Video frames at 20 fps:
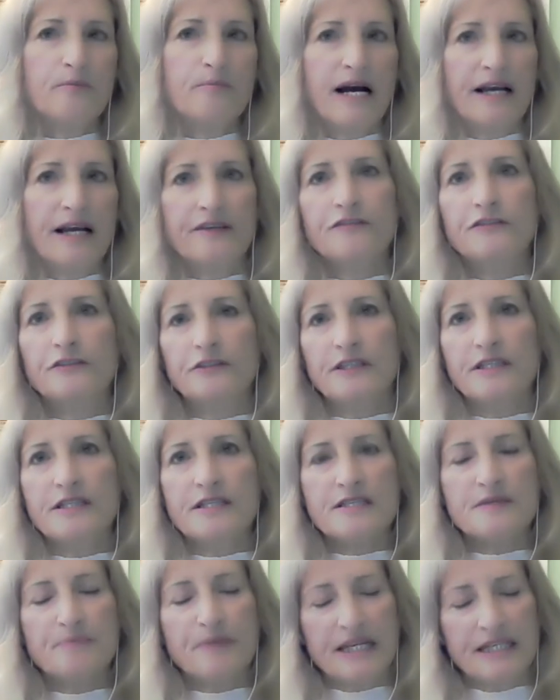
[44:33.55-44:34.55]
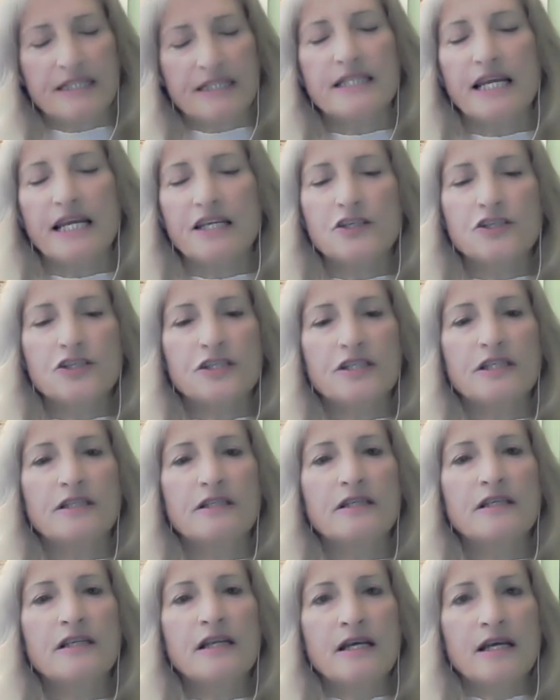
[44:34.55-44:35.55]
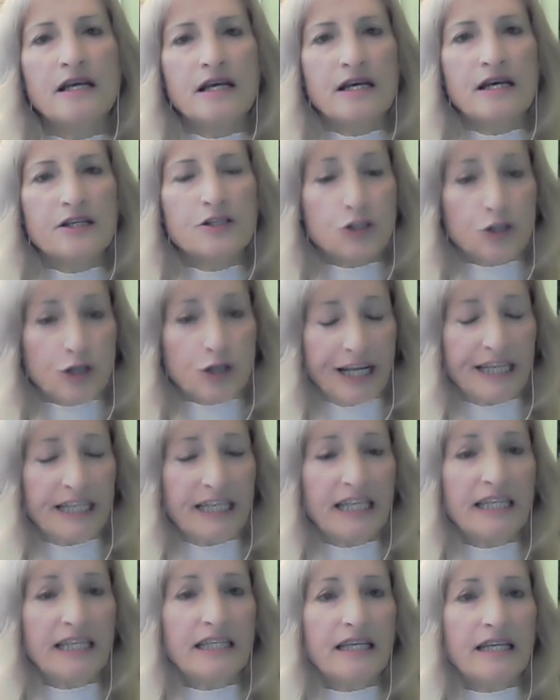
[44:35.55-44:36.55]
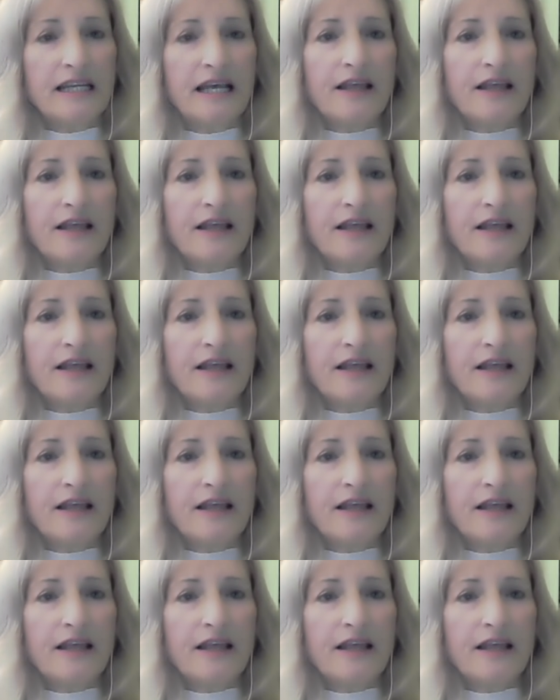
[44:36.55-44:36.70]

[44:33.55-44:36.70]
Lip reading: mindfulness meditation training.